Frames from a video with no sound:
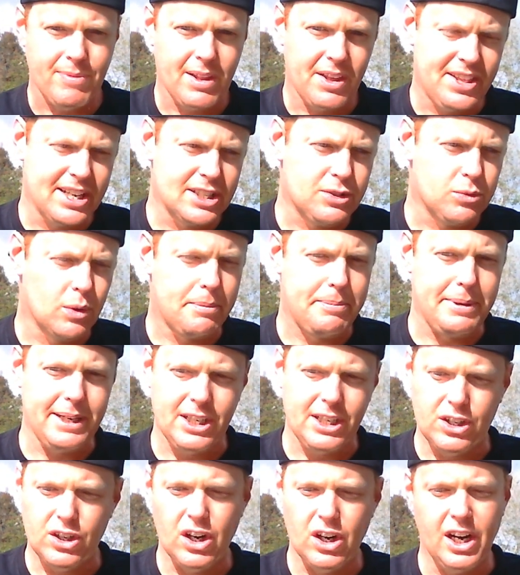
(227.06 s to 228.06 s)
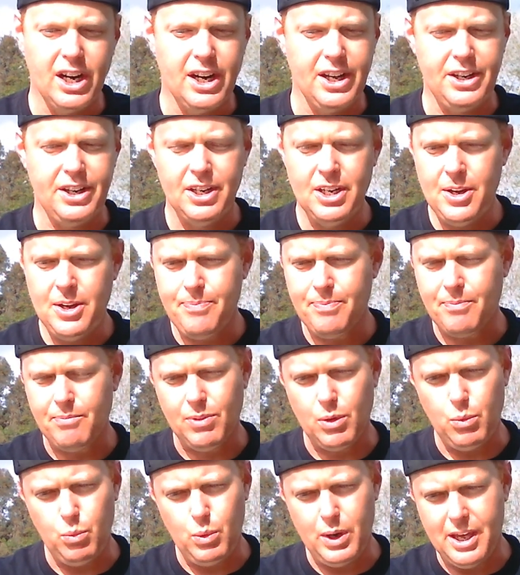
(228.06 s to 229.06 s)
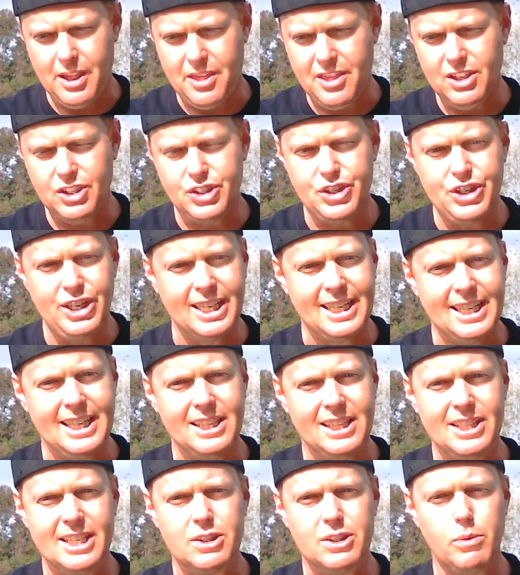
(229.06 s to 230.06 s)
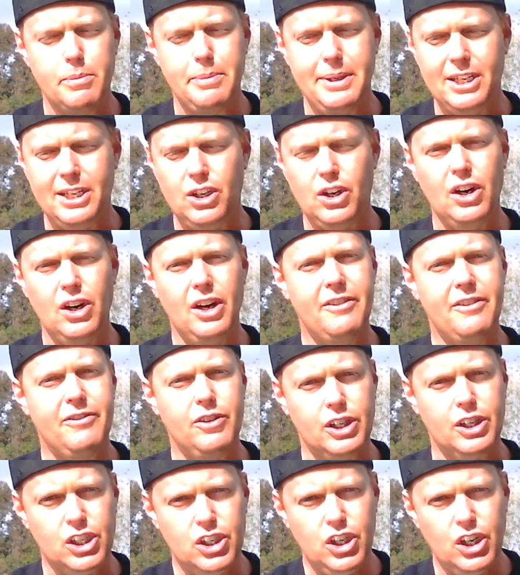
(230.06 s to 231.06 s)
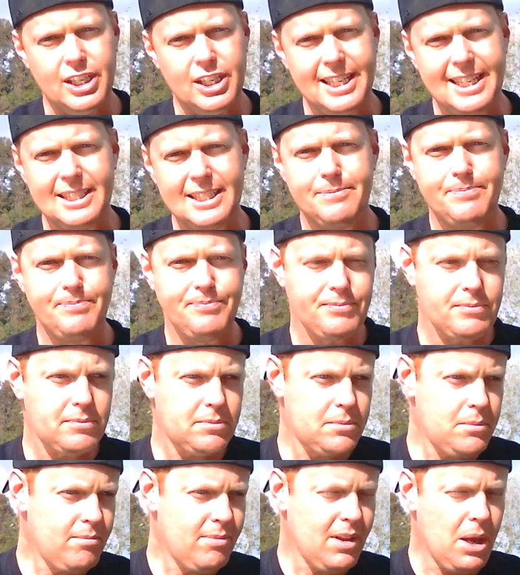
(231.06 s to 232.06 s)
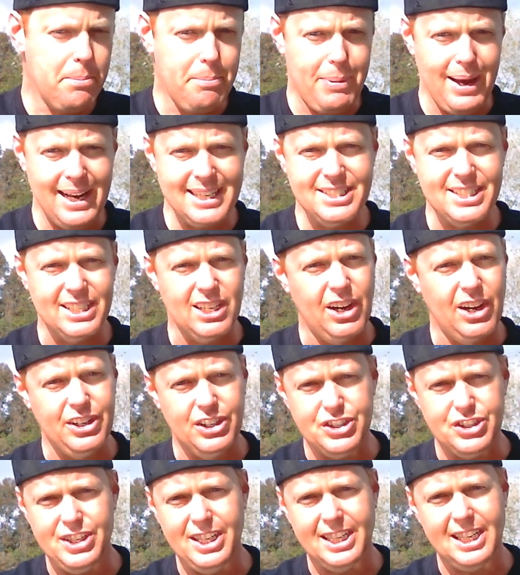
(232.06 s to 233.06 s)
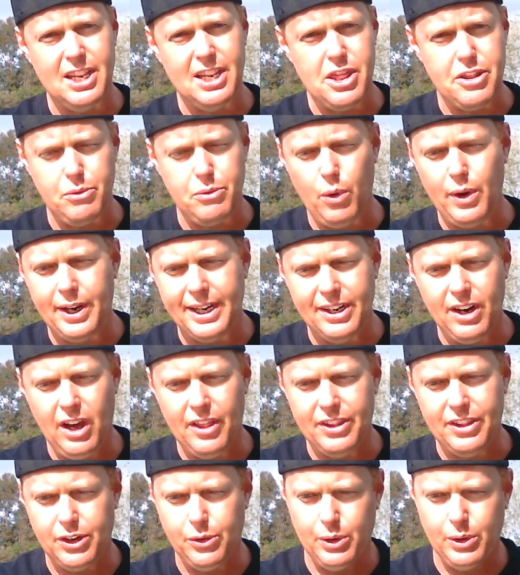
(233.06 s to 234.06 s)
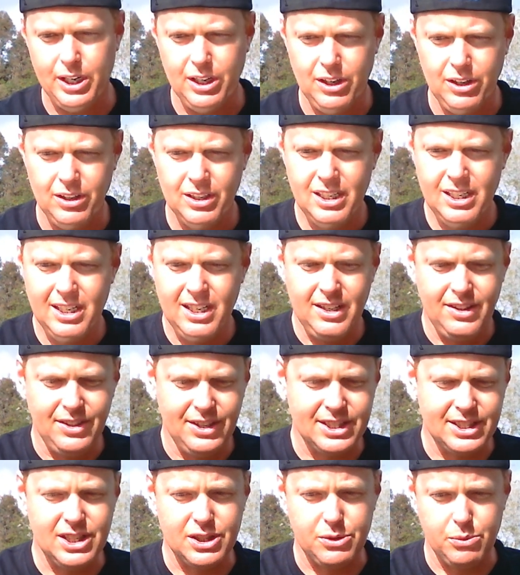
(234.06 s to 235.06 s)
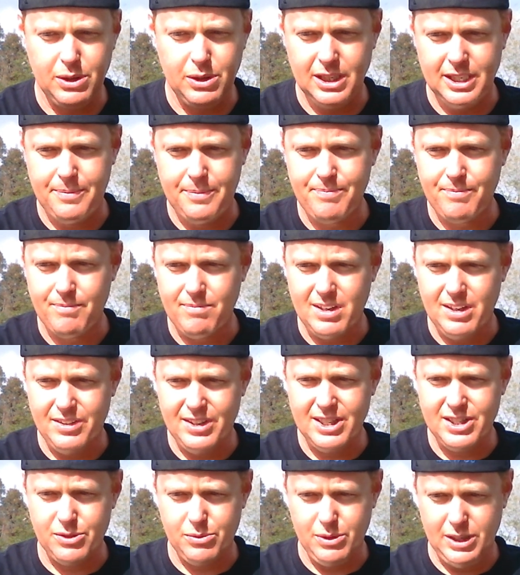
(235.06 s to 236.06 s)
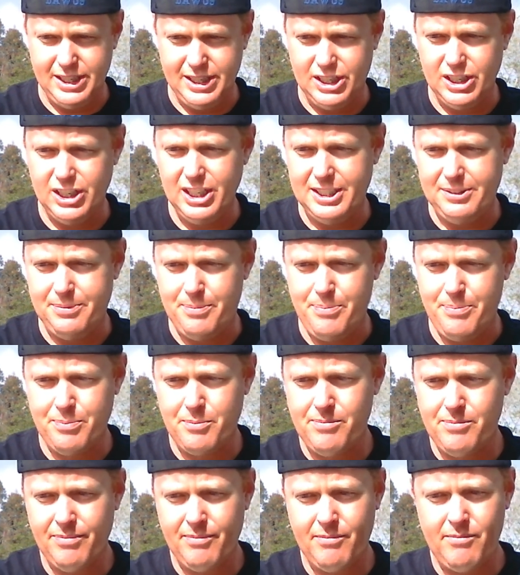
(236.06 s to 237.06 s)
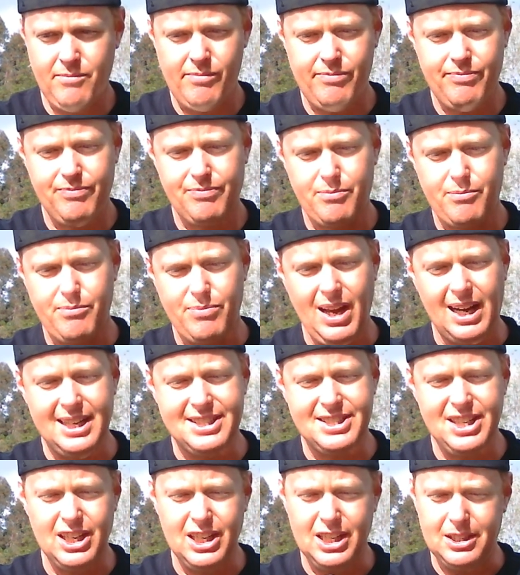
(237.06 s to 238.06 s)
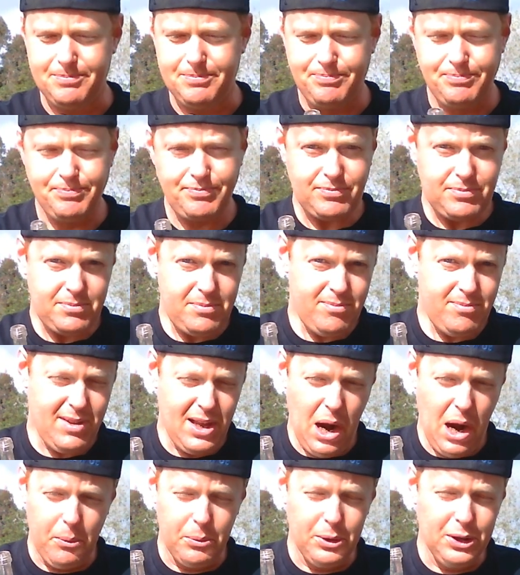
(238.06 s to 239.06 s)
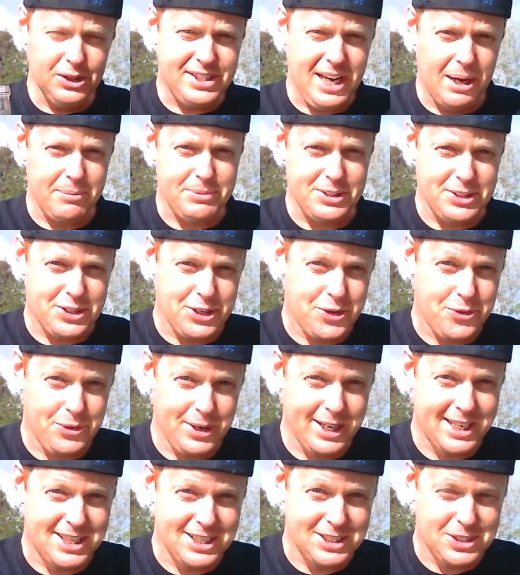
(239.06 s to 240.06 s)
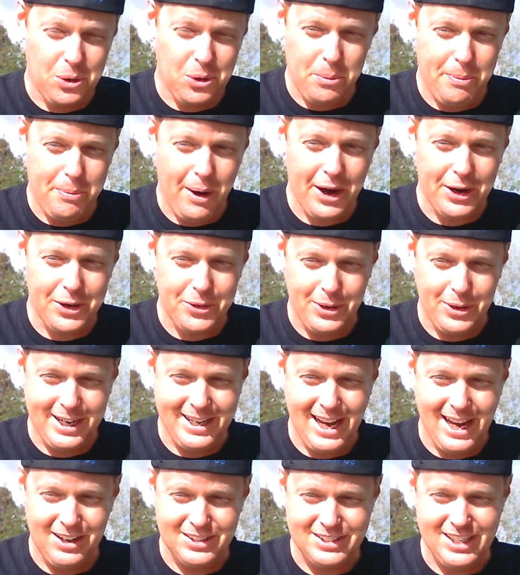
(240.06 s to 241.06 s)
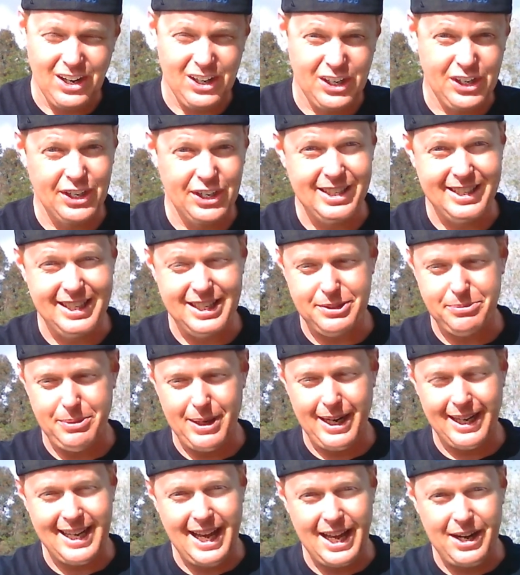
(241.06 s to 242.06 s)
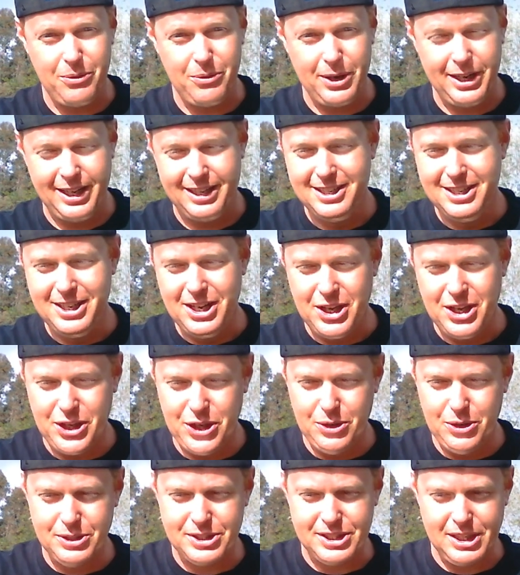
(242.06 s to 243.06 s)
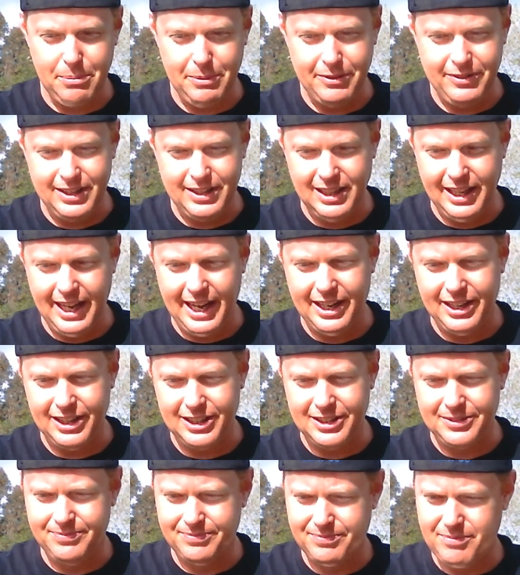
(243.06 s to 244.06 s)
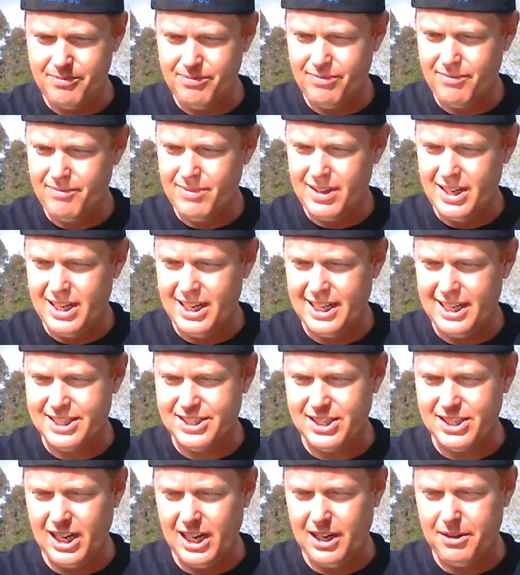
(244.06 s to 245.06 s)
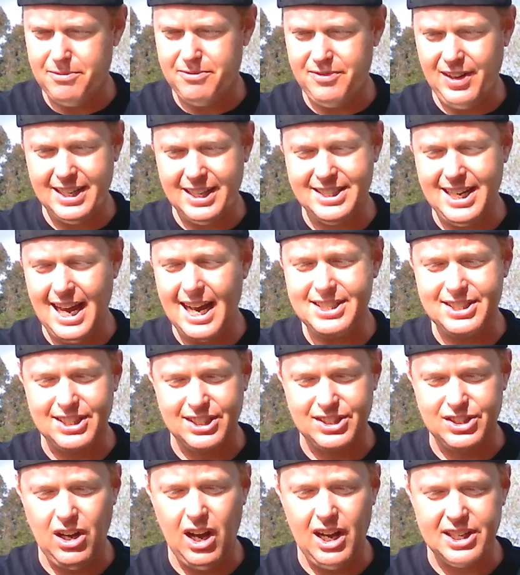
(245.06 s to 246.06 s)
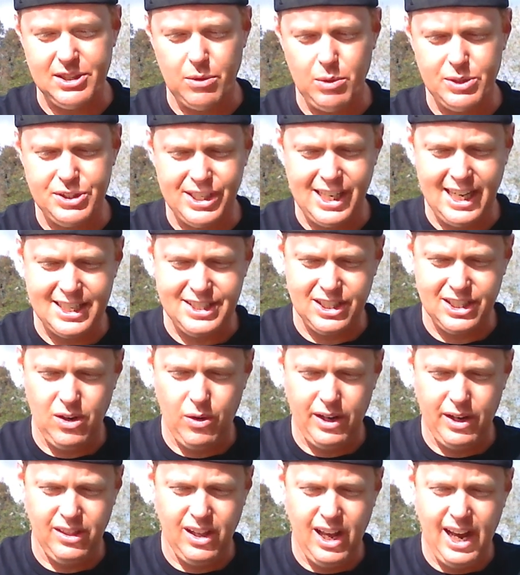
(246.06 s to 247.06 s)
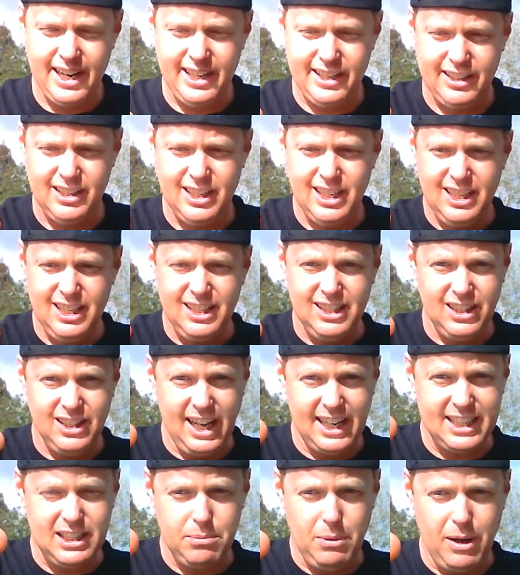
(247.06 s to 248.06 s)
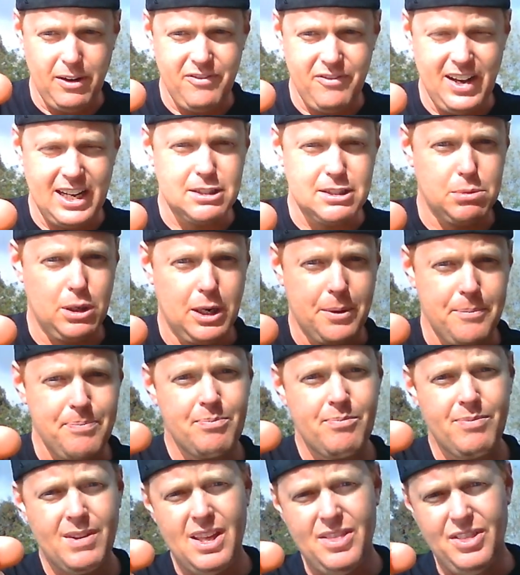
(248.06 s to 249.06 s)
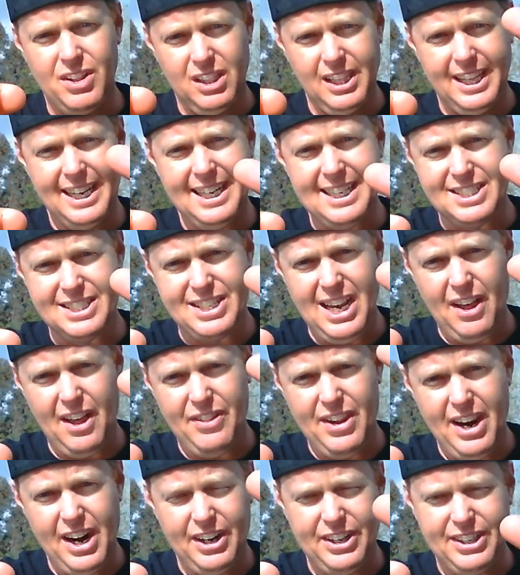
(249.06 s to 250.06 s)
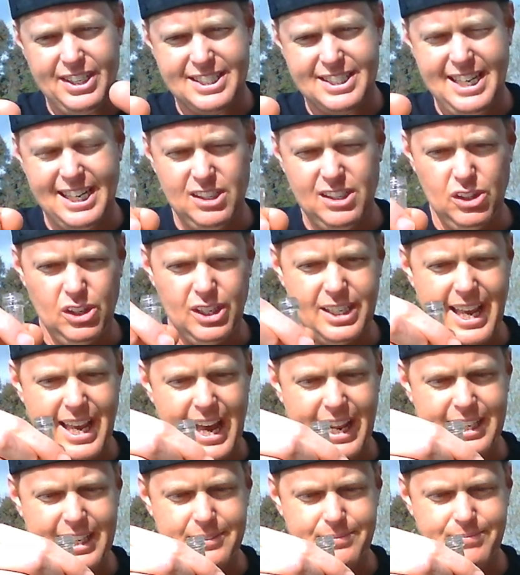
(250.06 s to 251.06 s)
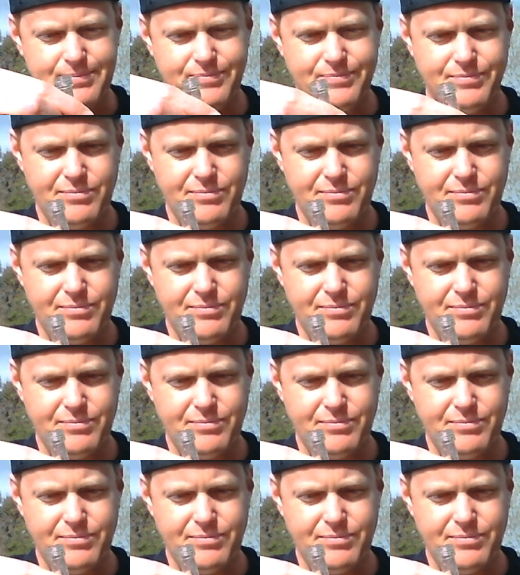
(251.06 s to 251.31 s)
This would be good with chicken. This would be good for cooking, basting on your chicken, throwing it on the grill. This is really this is really good. I tell you, I'm real tempted to drink this bottle right now. It's how good it is, but I kind of want to use some of it later. It's a uh, fantastic sauce. I want you guys to go online and like them on Facebook. The link is down there. You can take a look at it.